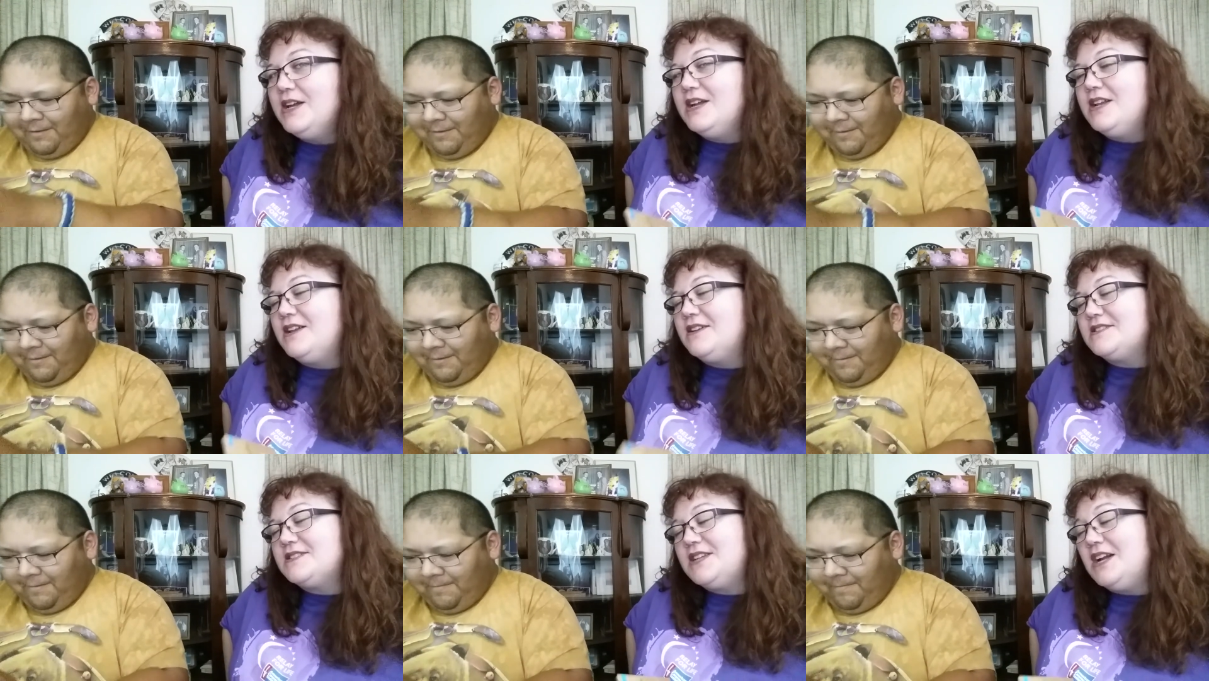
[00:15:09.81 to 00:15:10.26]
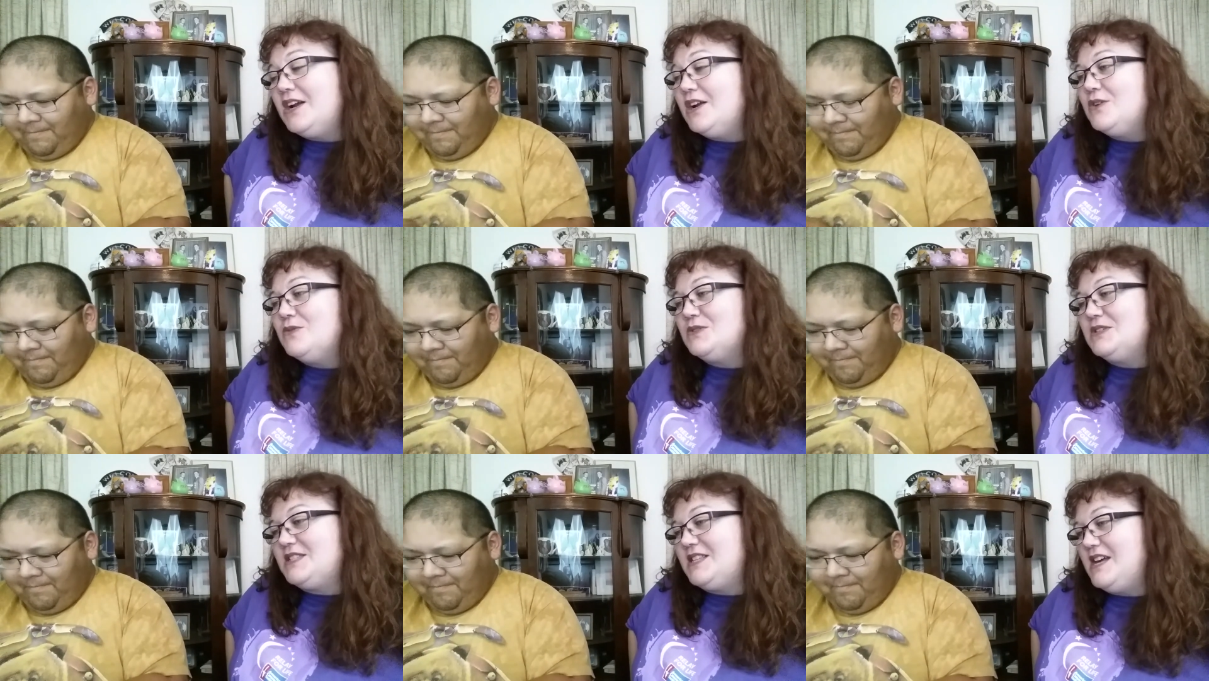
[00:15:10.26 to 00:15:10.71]
Speaker 1: Now, Sarah
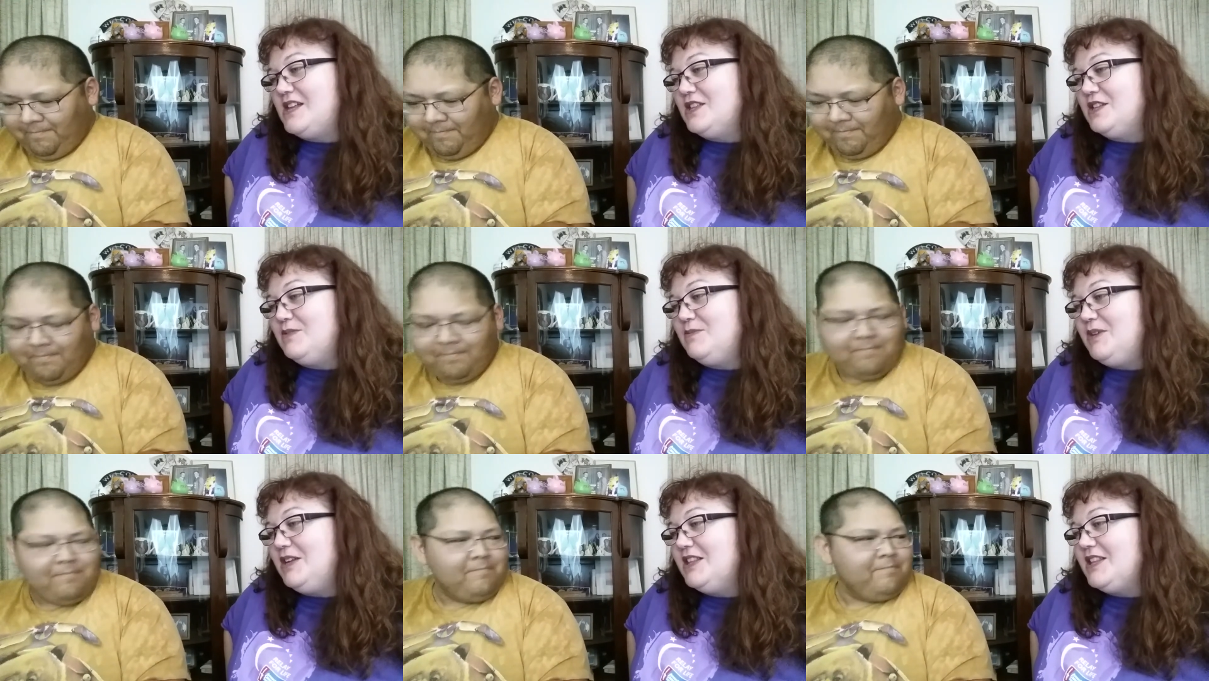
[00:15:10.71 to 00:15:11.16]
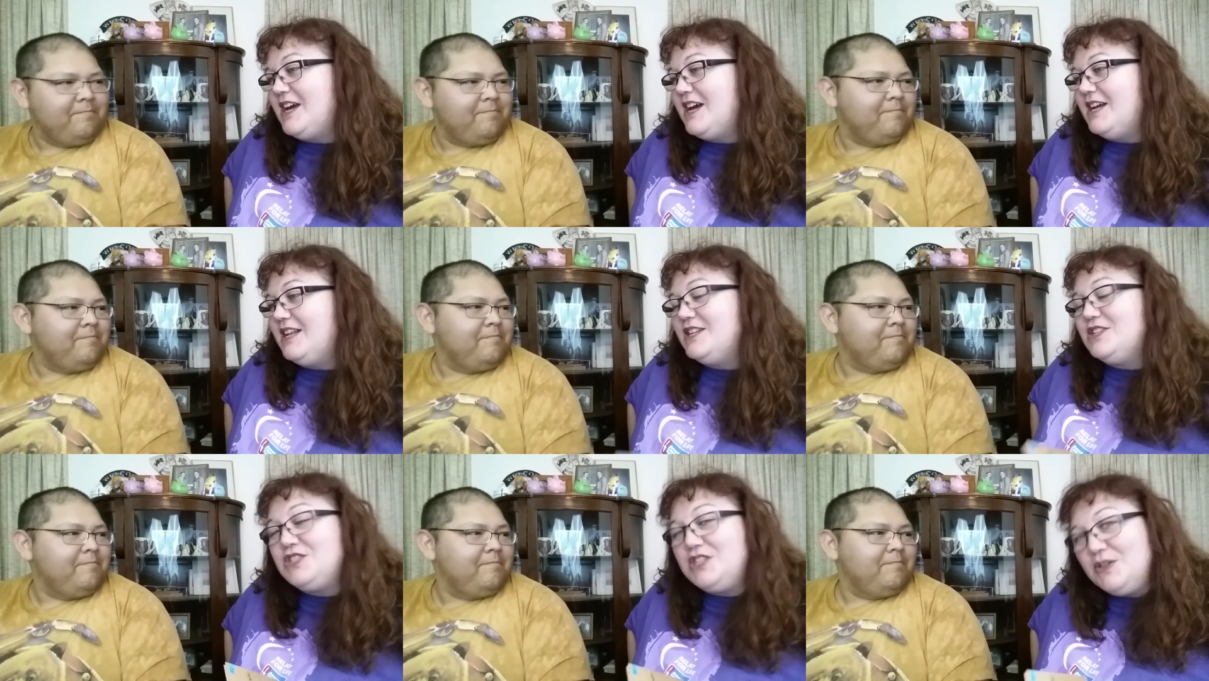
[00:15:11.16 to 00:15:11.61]
was telling me
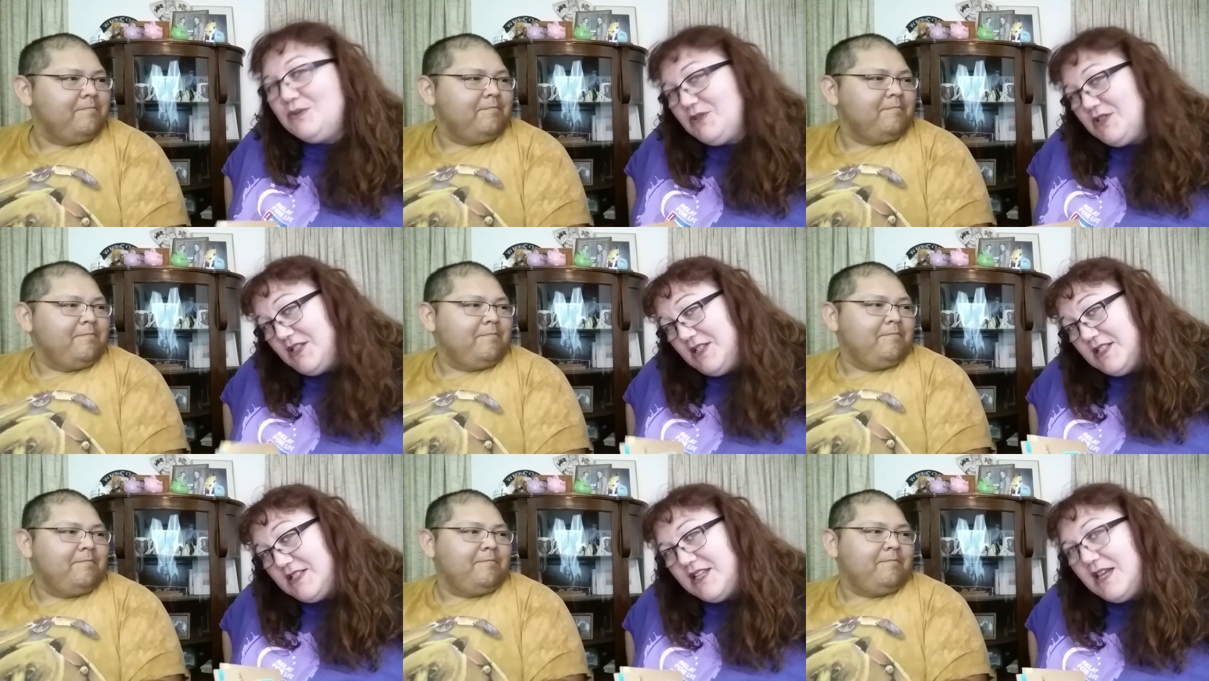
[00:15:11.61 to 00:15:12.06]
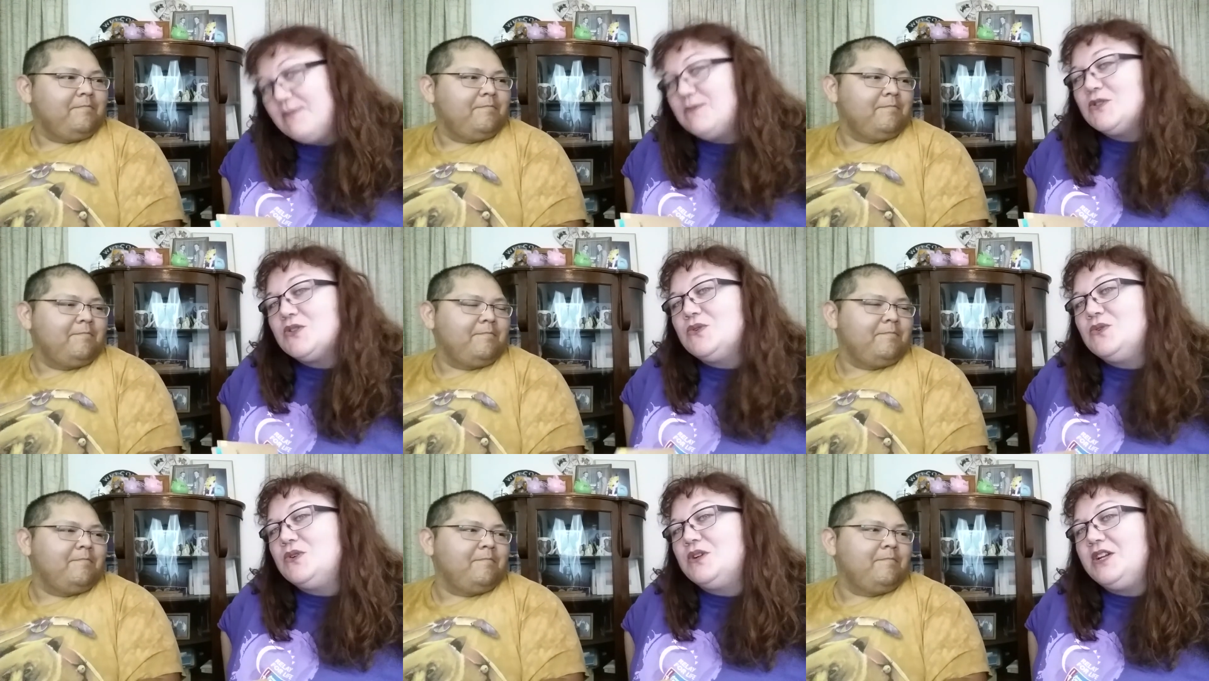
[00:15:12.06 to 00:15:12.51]
that, and she went to the same
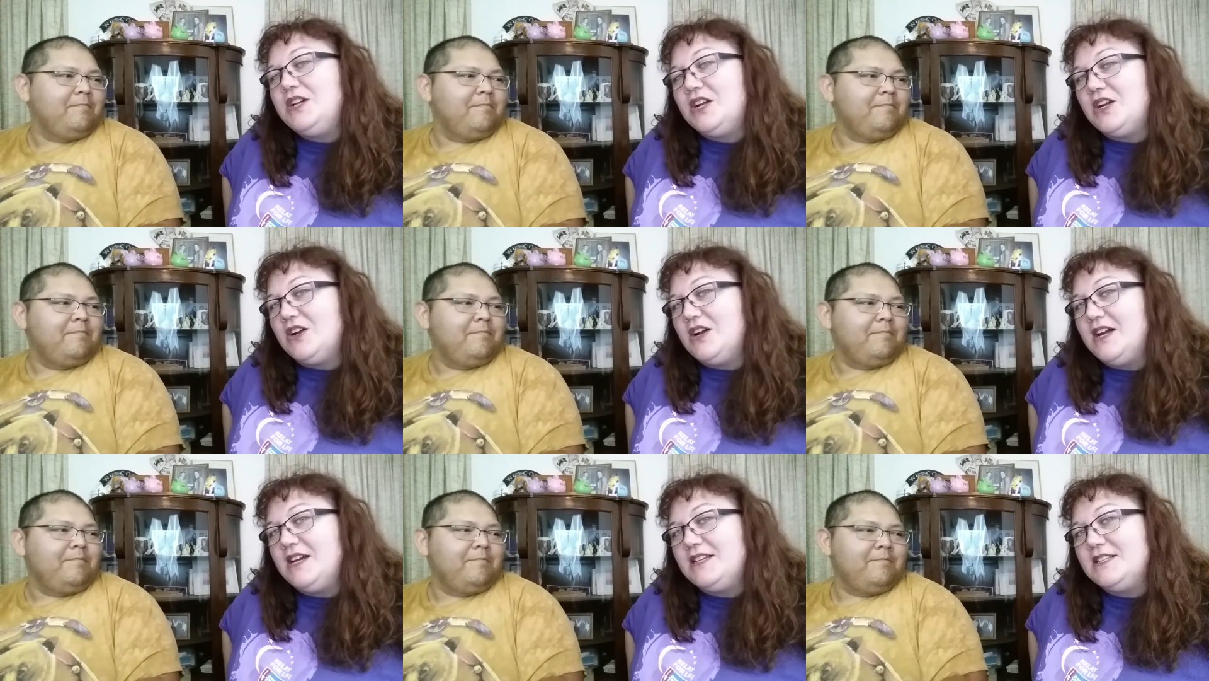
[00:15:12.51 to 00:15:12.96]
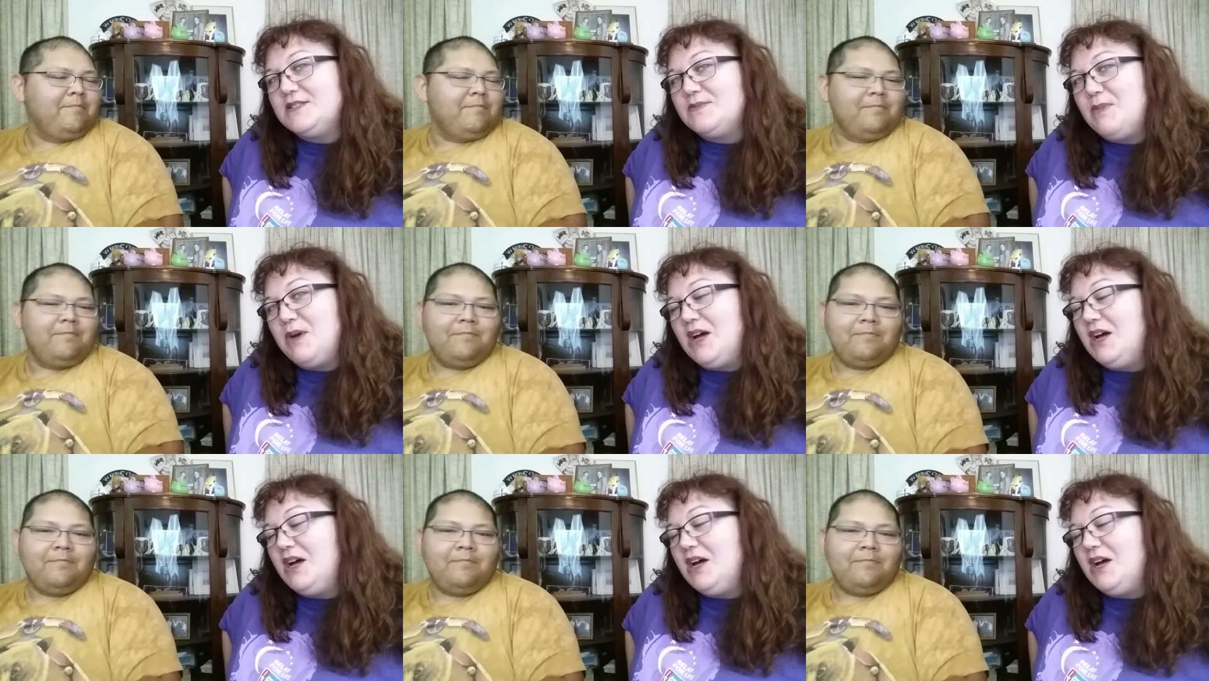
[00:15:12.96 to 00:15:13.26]
school here as